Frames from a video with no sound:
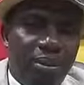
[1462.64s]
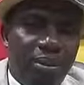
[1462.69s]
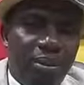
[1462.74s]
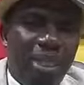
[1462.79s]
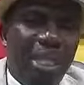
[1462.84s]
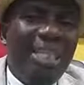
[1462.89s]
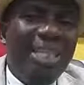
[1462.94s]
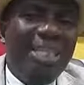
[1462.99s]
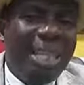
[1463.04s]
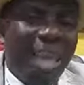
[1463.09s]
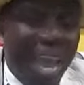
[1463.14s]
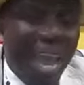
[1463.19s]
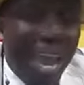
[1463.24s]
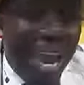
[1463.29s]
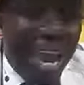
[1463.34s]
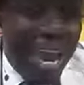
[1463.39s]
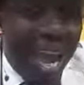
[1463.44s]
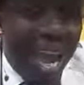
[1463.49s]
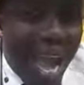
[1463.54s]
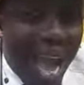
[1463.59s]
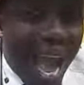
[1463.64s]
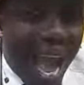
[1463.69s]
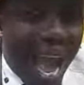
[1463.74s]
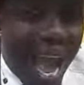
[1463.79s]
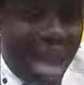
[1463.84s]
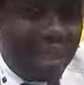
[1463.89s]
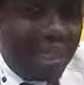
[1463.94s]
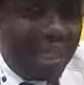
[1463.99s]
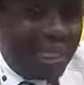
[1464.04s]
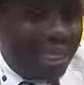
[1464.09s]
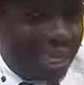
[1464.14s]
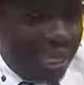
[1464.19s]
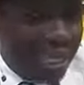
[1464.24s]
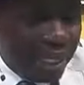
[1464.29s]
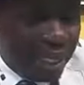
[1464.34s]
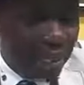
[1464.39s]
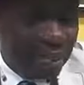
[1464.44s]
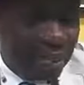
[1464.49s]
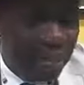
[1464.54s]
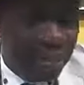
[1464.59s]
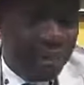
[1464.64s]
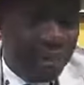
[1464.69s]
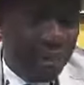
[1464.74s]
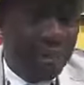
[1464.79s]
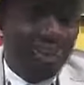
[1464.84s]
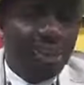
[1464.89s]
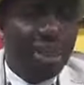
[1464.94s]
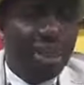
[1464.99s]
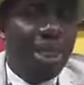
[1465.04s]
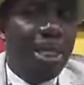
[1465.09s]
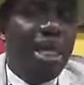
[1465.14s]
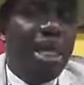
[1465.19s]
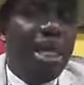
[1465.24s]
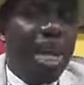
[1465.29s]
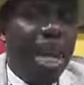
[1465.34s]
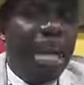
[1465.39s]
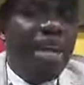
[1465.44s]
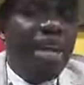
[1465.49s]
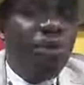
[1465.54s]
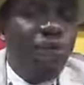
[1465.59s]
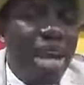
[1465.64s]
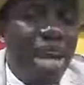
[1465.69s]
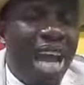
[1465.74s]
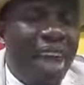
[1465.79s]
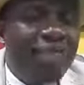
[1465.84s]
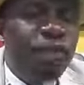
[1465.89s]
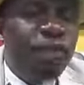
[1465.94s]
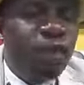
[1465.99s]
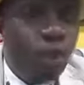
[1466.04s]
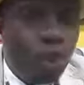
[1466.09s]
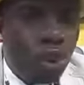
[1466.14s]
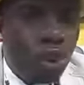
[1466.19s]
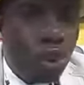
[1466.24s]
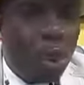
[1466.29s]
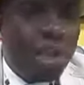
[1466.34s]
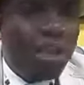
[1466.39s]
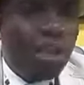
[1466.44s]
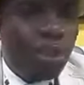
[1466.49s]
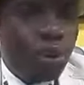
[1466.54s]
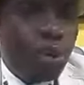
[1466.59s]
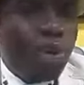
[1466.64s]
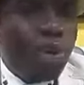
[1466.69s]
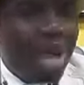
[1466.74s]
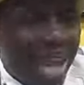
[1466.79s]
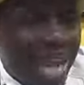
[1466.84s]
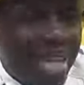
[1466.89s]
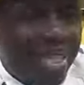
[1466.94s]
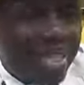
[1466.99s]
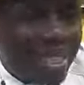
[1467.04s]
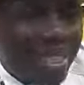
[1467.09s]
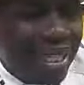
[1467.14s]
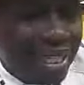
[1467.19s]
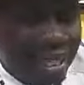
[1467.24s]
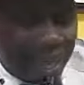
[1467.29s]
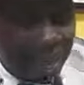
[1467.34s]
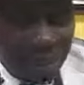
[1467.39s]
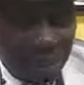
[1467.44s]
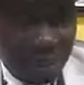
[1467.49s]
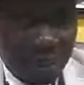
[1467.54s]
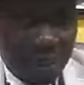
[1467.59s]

It's ART. And we have to do it through ACT.